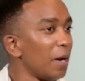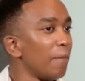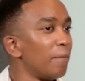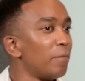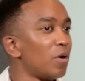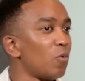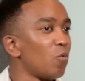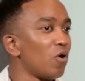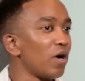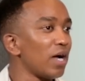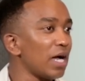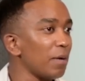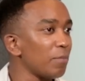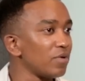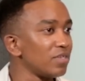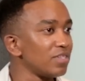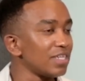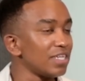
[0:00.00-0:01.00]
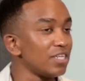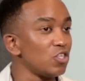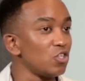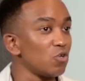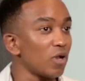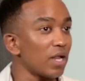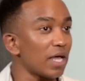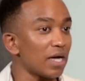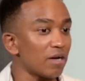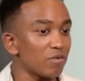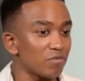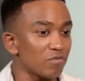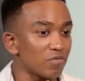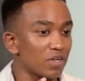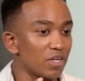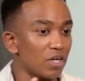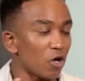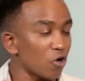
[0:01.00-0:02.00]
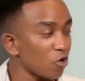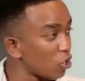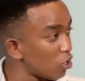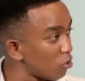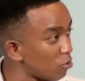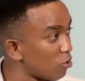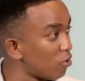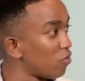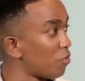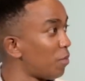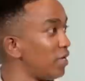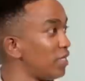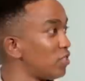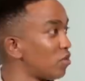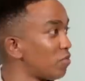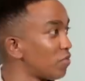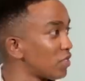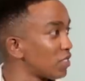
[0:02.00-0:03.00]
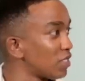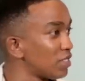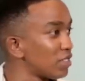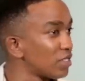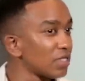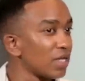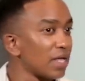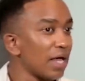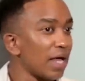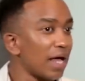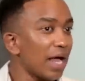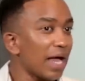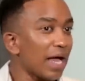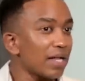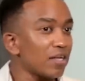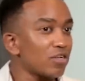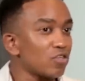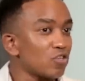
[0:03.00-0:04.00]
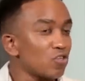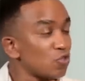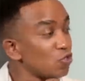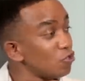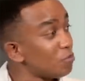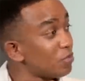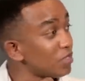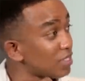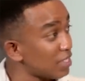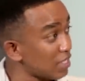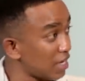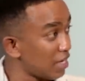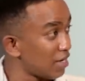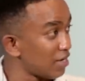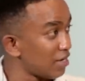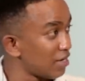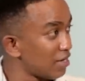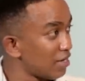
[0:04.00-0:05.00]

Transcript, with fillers: But what happens is you'll have a cohort of police officers, and 2%